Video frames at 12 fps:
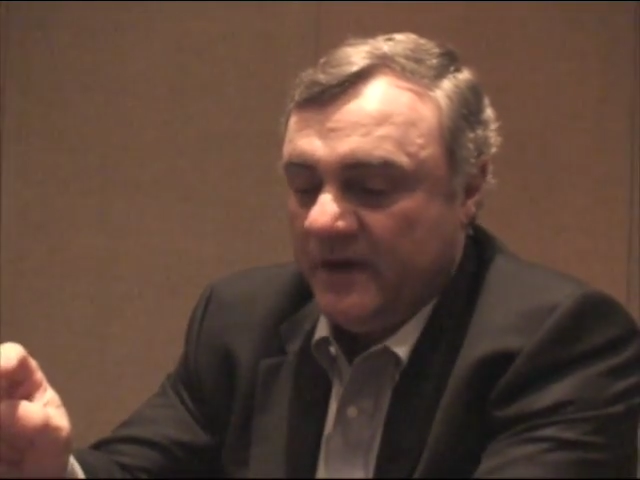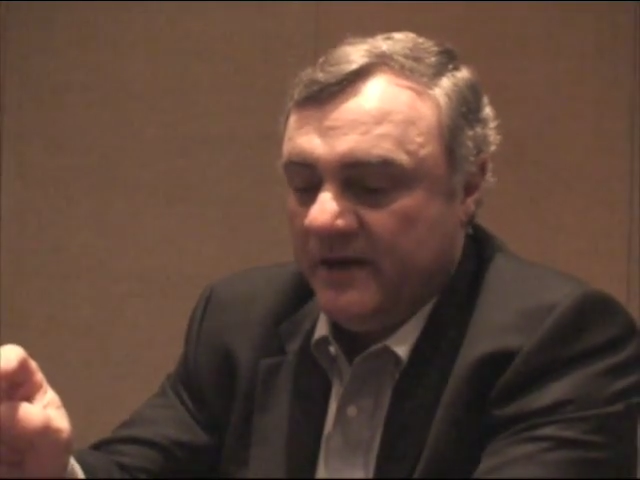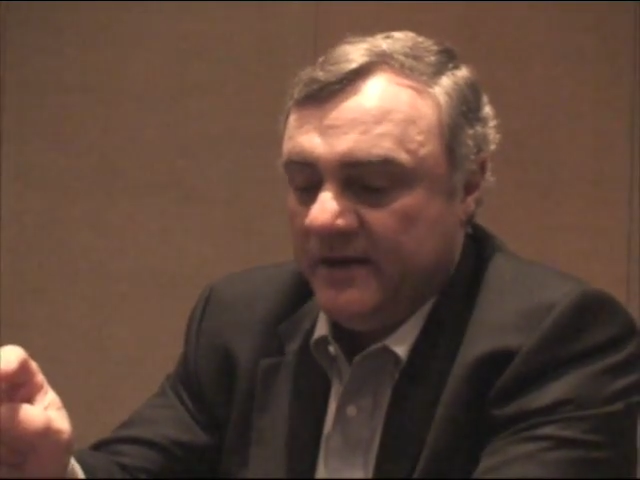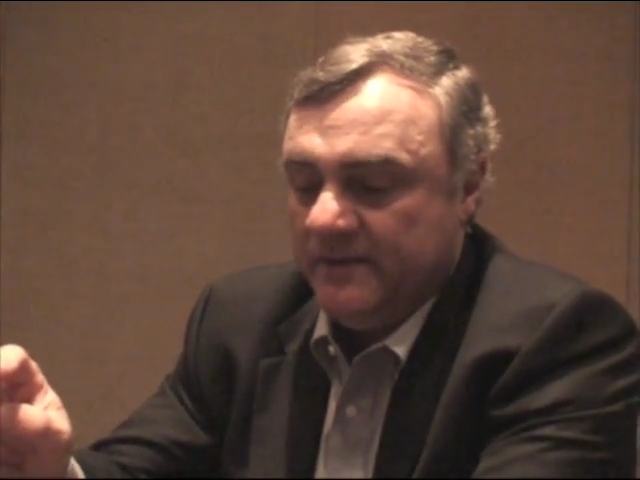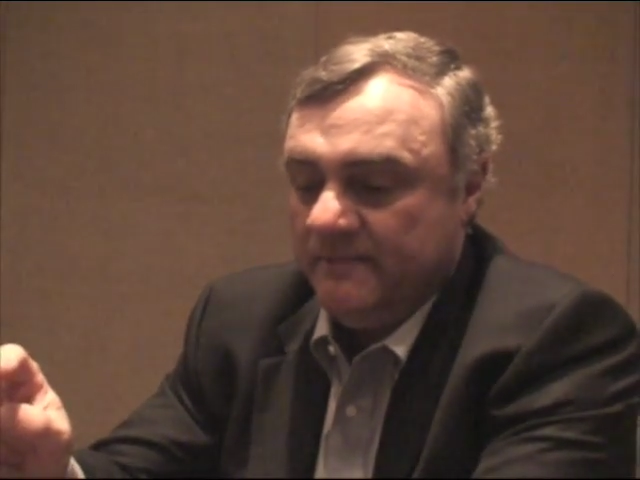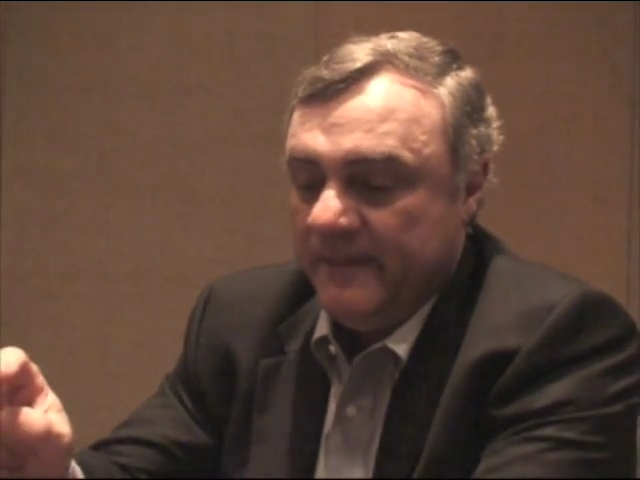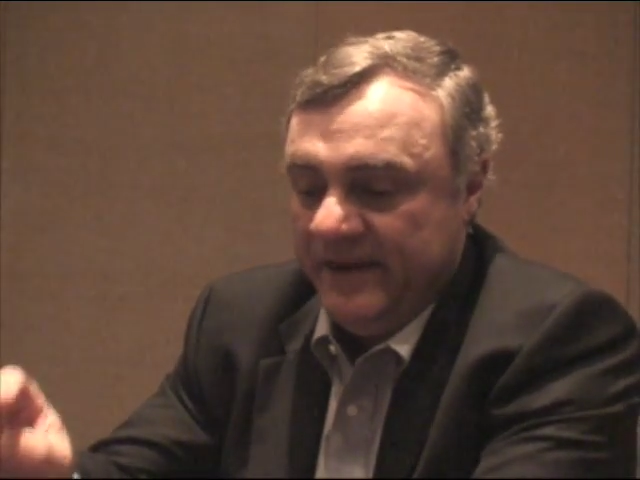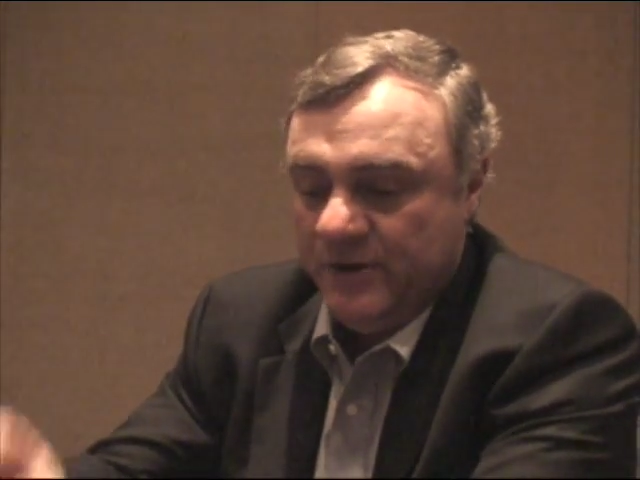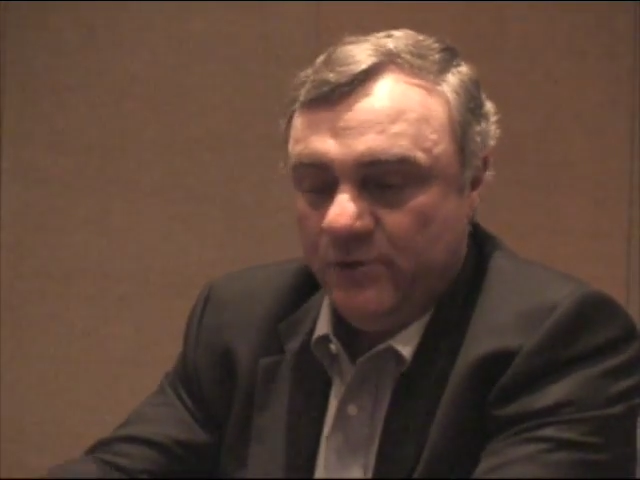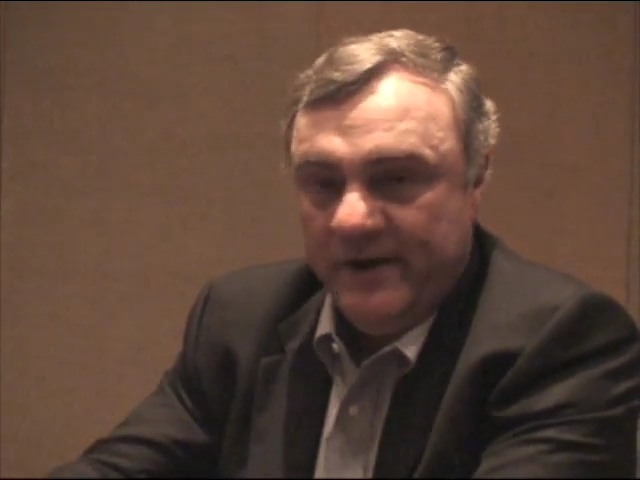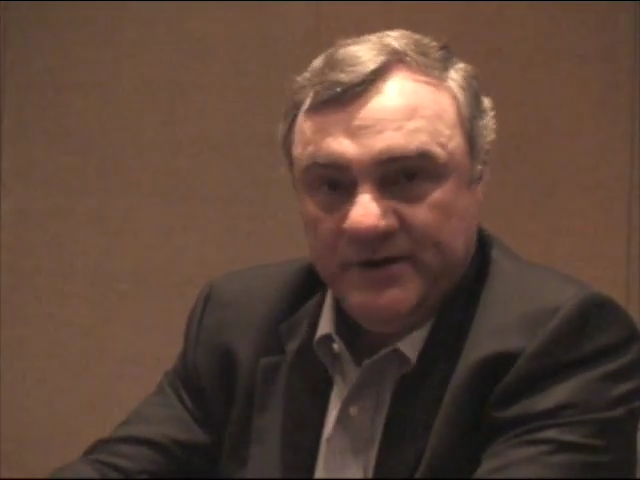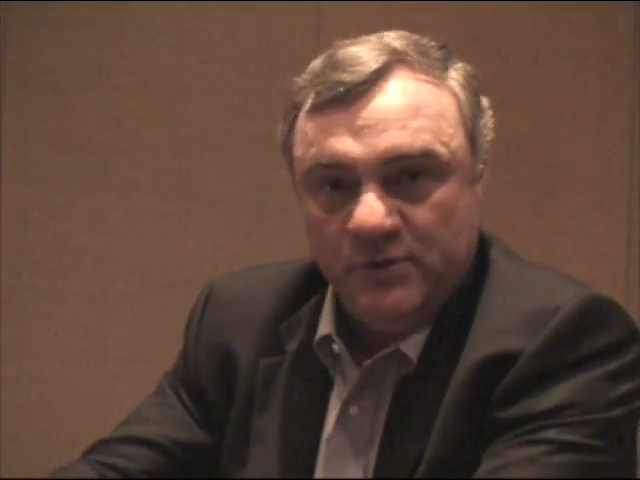um,
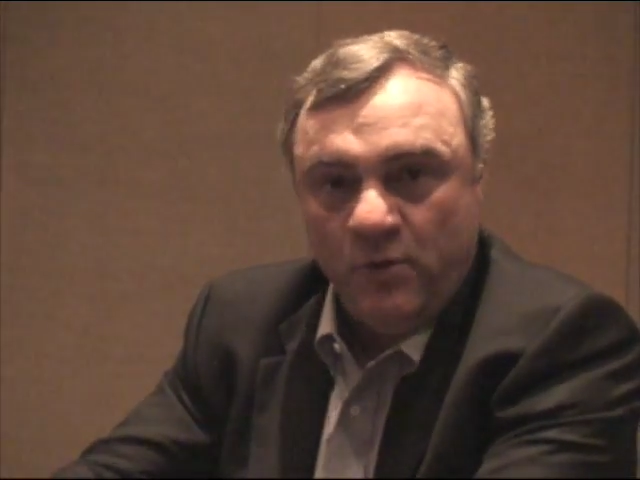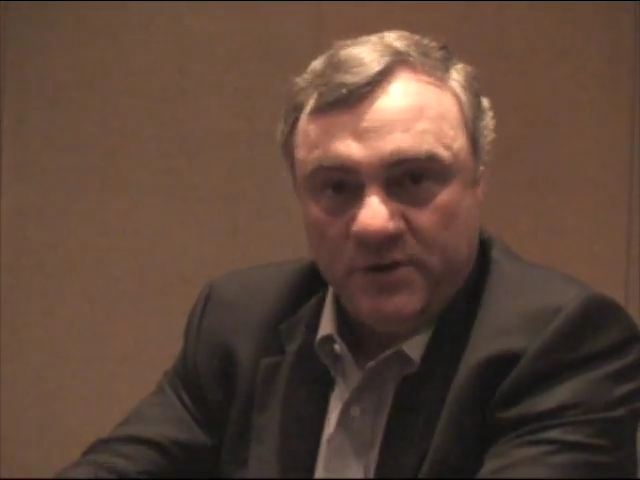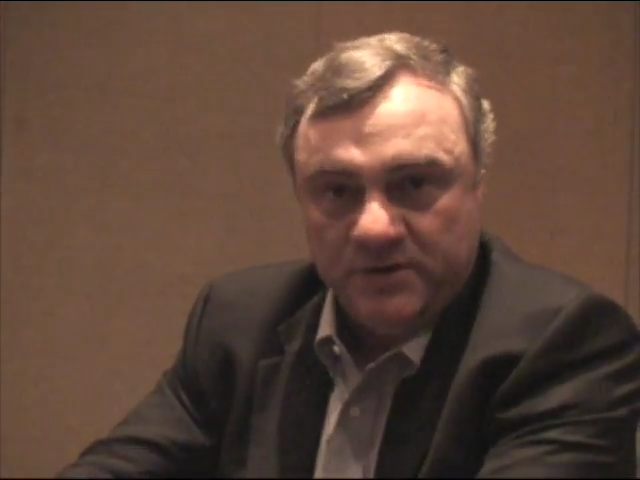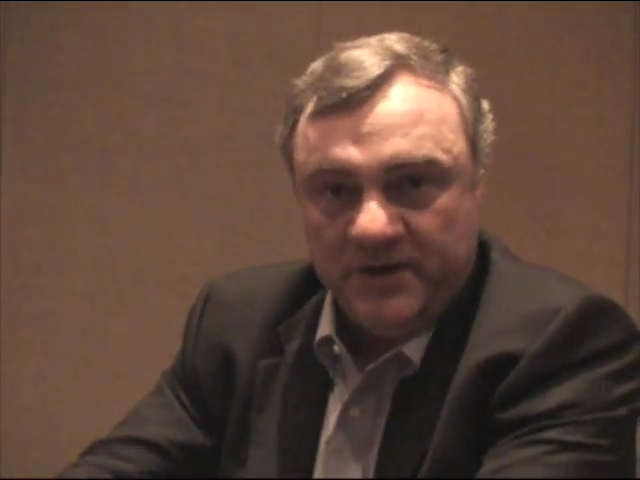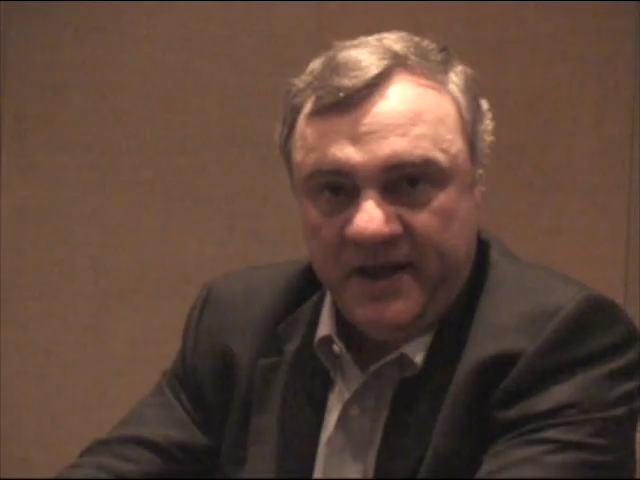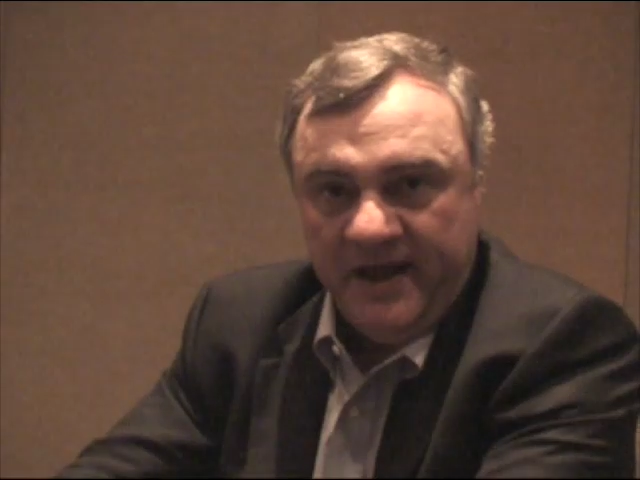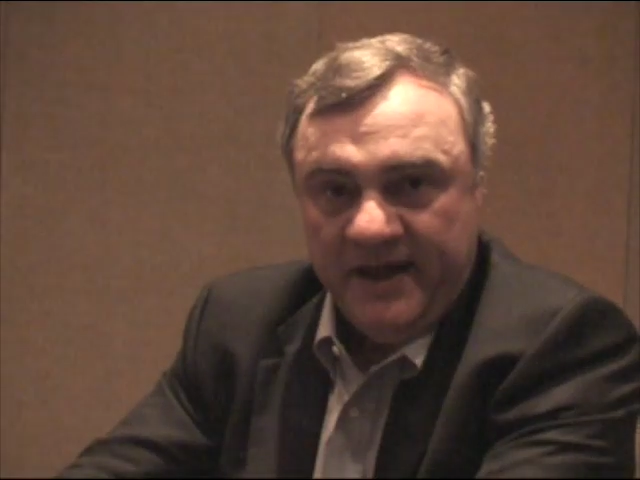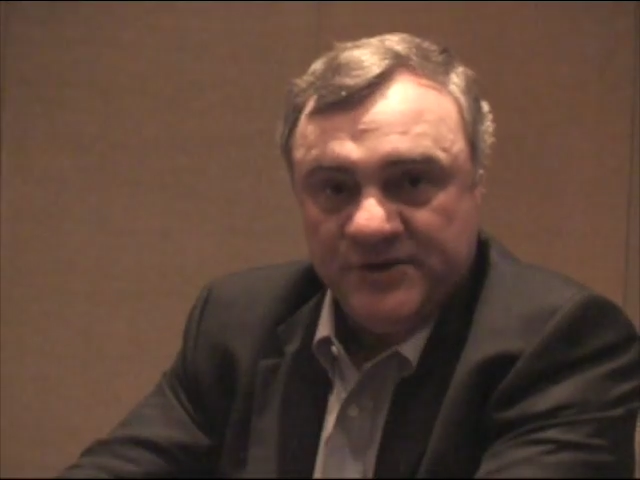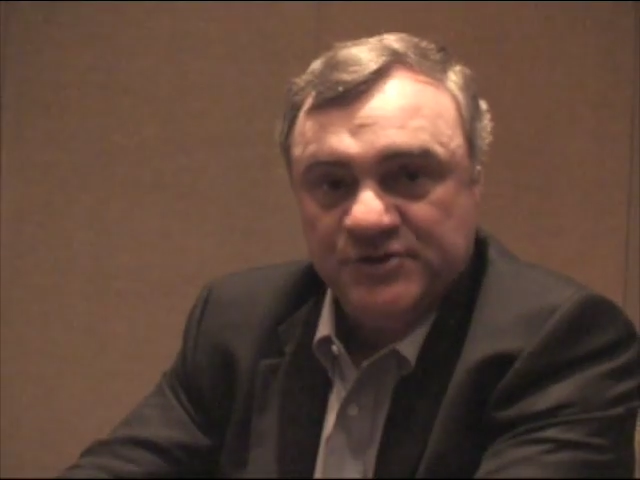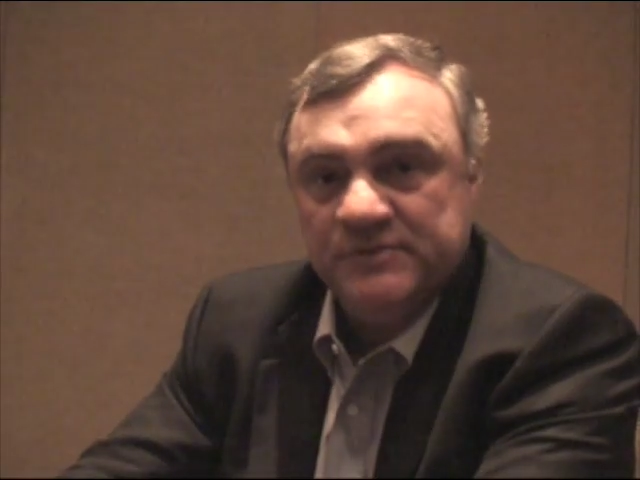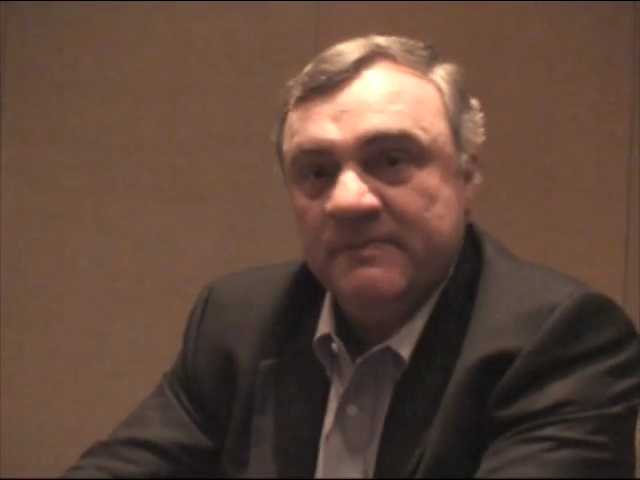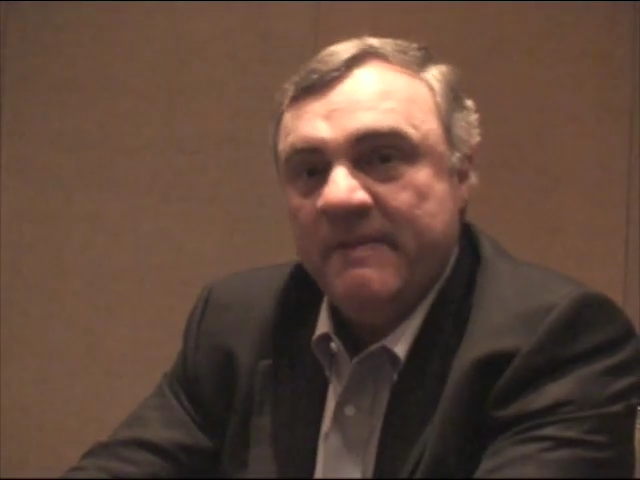integrated order to
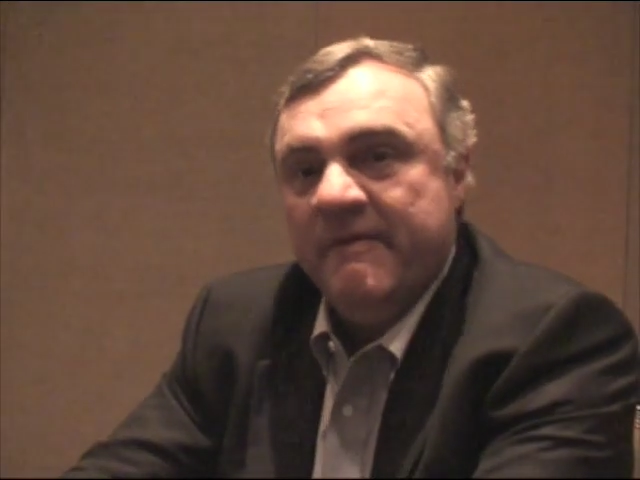cash,